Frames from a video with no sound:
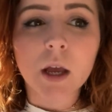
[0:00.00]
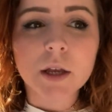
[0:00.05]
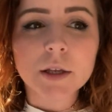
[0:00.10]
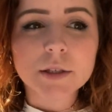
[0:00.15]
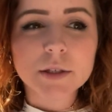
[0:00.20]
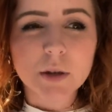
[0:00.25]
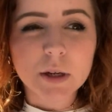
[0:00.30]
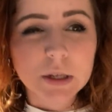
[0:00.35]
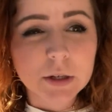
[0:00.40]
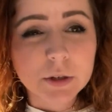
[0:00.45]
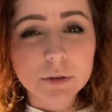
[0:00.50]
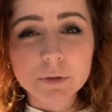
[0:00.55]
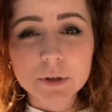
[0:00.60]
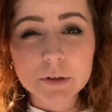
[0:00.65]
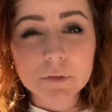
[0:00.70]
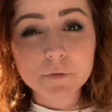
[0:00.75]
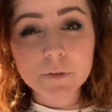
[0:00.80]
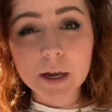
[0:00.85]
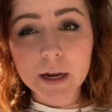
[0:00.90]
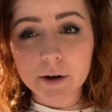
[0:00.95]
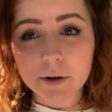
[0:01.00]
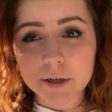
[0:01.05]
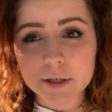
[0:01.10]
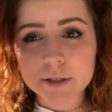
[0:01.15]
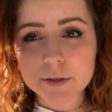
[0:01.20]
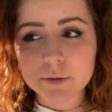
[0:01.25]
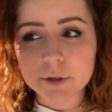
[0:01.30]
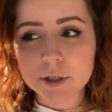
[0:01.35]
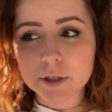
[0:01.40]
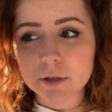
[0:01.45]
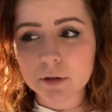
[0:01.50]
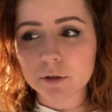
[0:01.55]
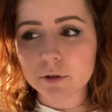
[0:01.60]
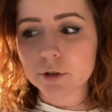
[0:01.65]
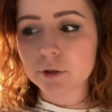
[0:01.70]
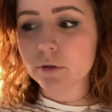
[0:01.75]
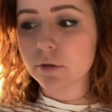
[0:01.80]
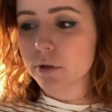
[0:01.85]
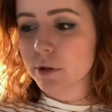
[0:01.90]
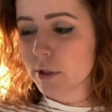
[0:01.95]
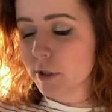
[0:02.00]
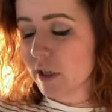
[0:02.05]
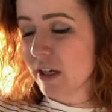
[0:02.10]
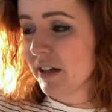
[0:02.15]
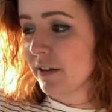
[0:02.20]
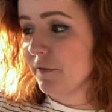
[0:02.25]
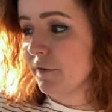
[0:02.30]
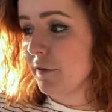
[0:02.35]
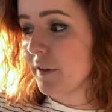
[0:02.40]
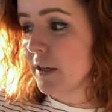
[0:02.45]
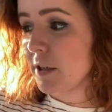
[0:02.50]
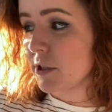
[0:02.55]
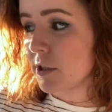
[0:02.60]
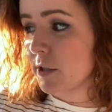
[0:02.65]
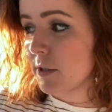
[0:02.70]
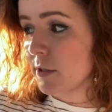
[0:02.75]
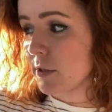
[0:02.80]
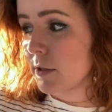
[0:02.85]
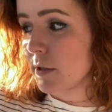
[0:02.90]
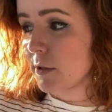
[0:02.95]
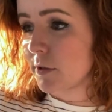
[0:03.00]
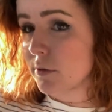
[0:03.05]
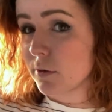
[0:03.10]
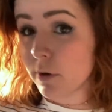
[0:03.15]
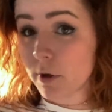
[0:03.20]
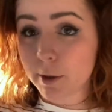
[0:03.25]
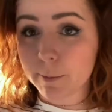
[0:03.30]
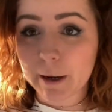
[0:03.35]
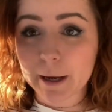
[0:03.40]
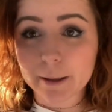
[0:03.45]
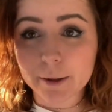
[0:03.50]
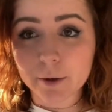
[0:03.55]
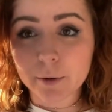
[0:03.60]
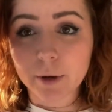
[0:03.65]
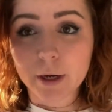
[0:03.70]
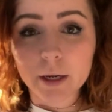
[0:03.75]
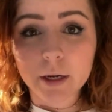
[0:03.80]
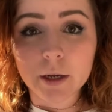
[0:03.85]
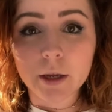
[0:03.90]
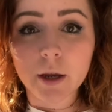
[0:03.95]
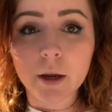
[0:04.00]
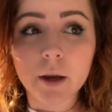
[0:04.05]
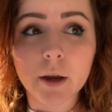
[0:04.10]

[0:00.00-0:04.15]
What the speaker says: So I could read Fairest, which is a lot shorter and features the story about the Queen,